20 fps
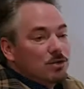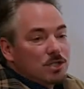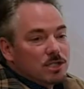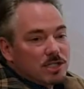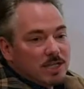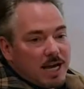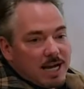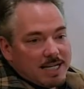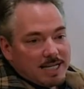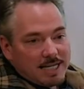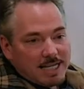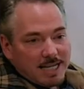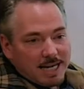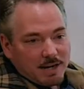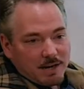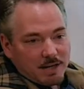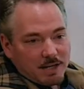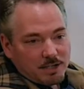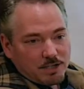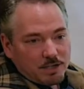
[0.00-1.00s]
design a
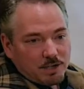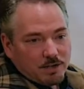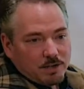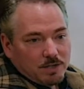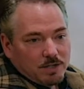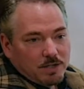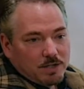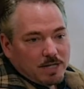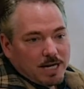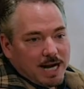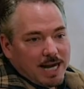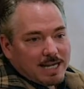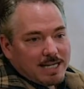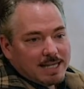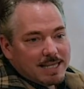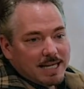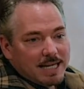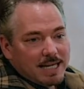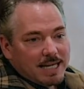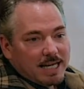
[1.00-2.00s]
character, you got to
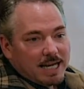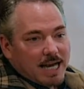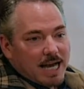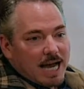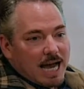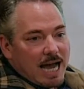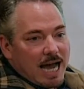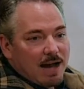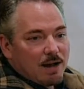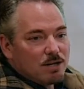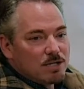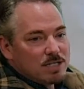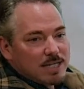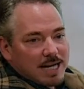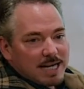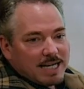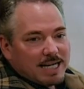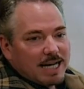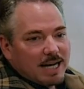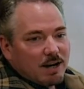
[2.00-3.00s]
think how does
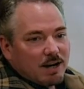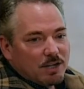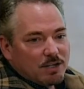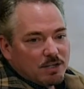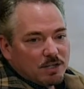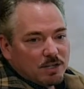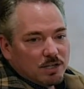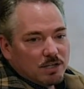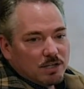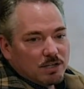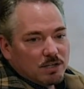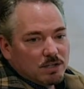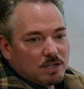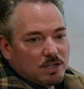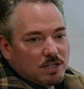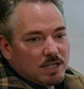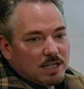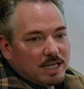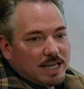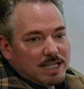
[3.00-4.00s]
that character
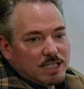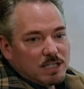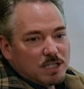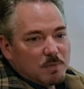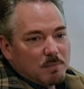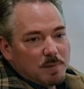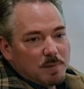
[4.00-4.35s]
look against the